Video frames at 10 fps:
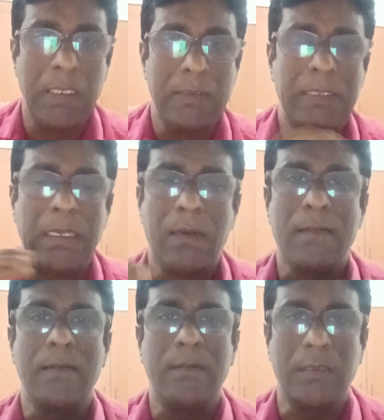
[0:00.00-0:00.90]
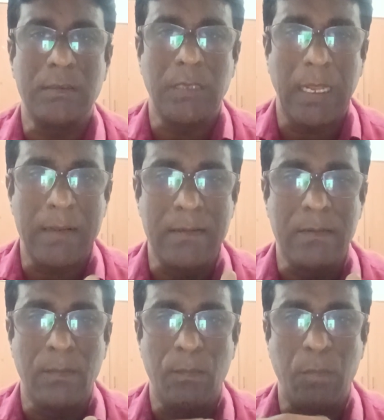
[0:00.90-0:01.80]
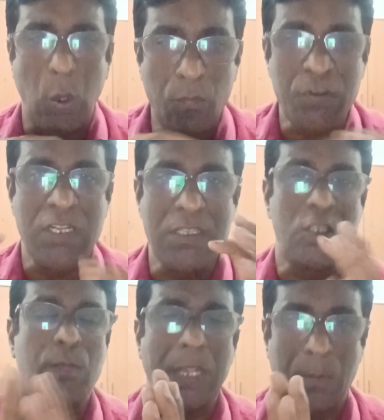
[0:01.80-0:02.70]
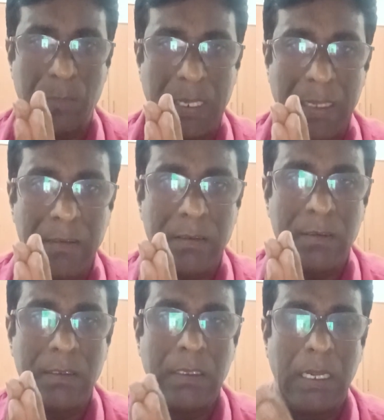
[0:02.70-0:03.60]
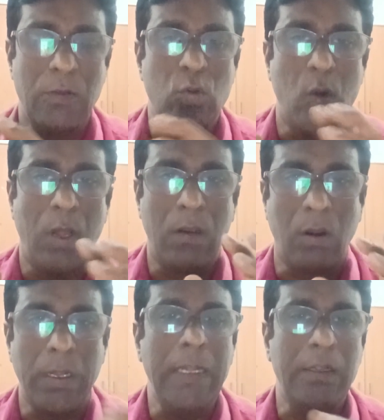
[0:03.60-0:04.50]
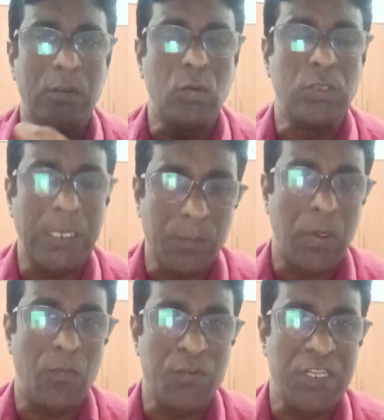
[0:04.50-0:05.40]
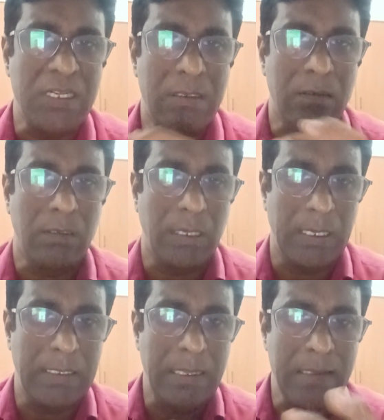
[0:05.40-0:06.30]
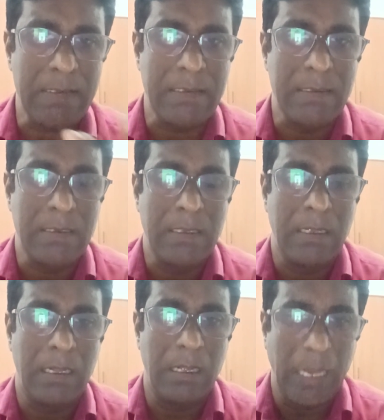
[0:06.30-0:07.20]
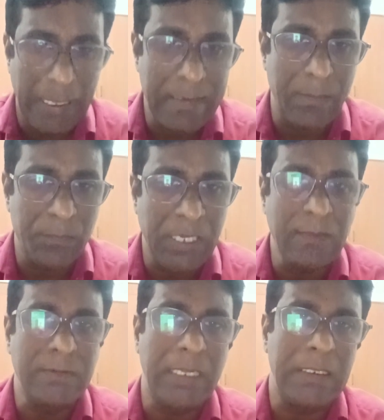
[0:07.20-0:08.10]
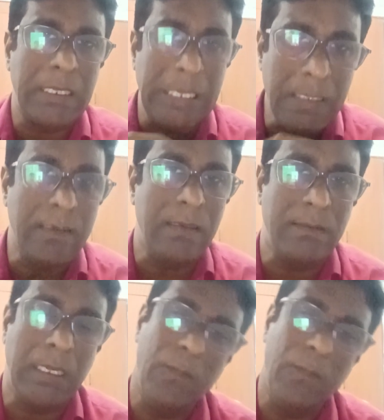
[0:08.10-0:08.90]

there are certain provisions to be applied, and though according to that provision it is exempted, that in detail